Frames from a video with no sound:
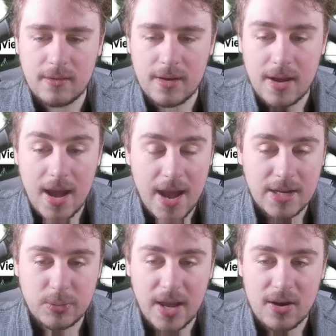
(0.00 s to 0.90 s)

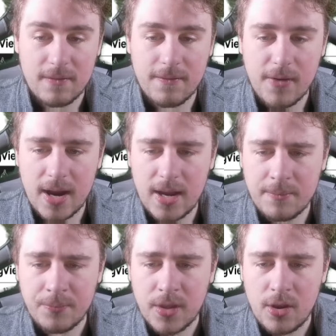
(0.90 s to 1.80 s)
highs we had on
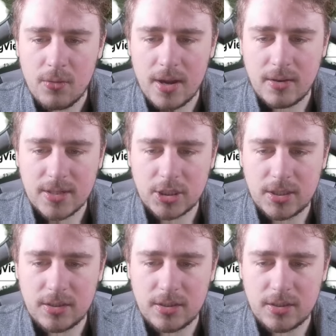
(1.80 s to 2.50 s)
Friday, right? It was actually, the